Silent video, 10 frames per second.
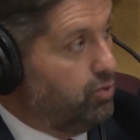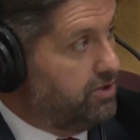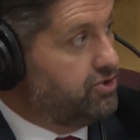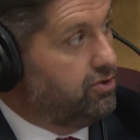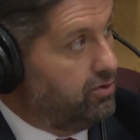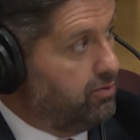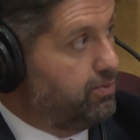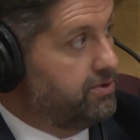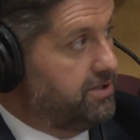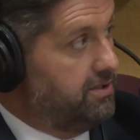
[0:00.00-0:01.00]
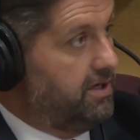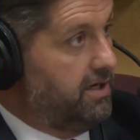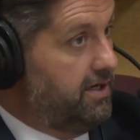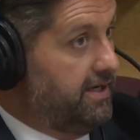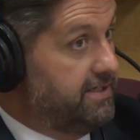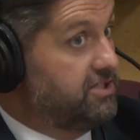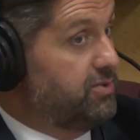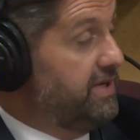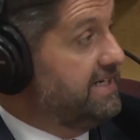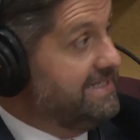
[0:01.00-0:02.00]
What's your
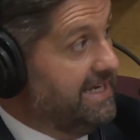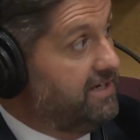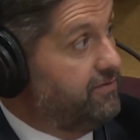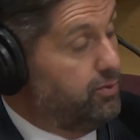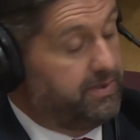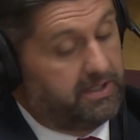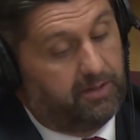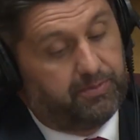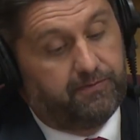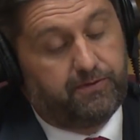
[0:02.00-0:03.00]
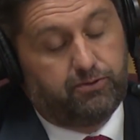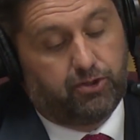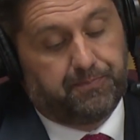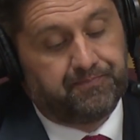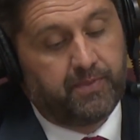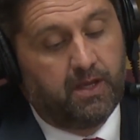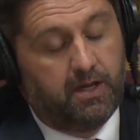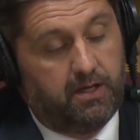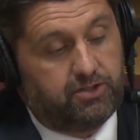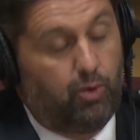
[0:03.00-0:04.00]
anticipated date of opening up in the future?
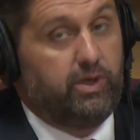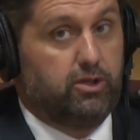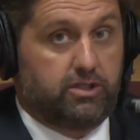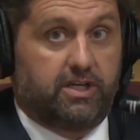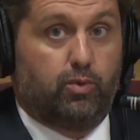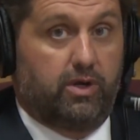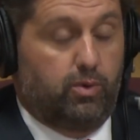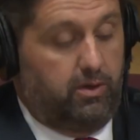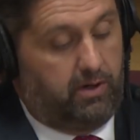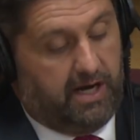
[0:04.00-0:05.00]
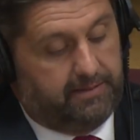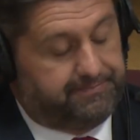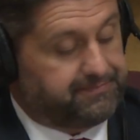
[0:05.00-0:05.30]
So we looked at where we were at.